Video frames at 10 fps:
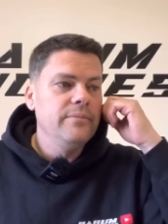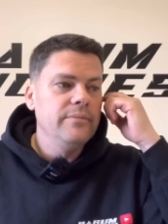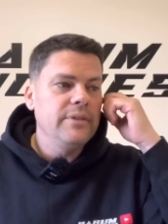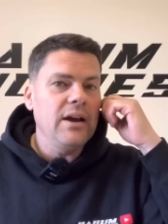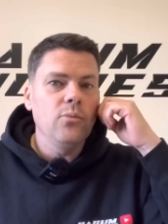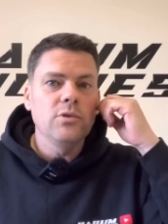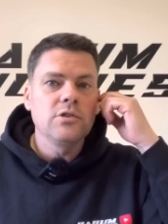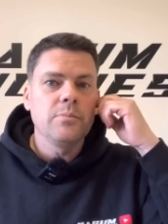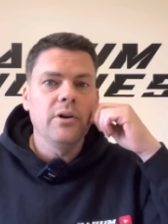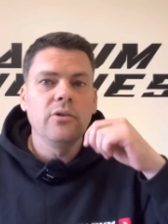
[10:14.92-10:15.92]
downward
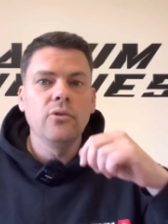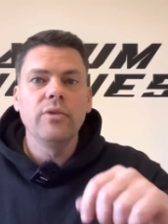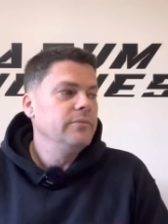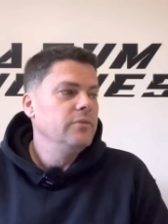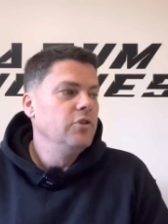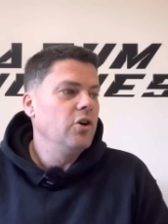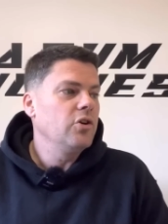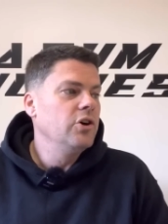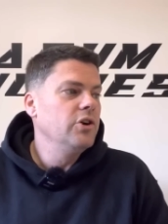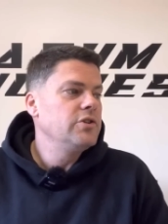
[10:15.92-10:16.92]
spiral.
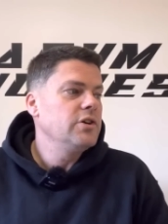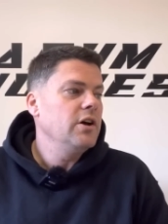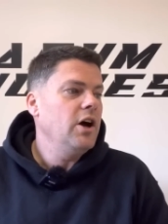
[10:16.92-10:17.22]
Not good.